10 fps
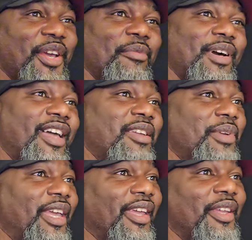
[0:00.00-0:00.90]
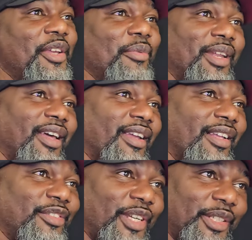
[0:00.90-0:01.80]
But, hey, man, well, like I
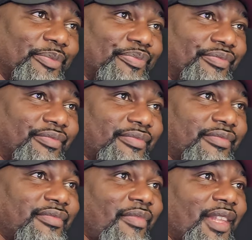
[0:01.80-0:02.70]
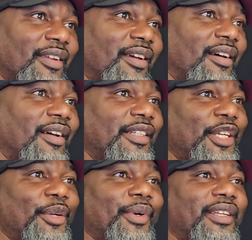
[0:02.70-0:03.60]
say,
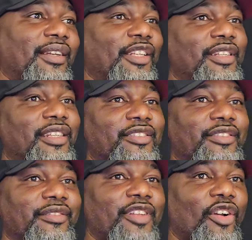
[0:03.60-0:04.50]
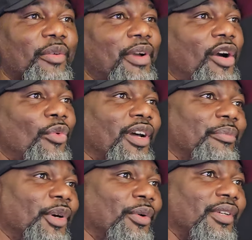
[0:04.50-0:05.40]
anyway, let's talk about one
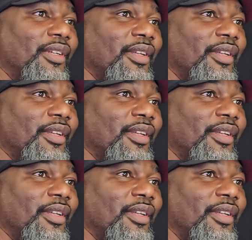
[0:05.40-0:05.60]
more.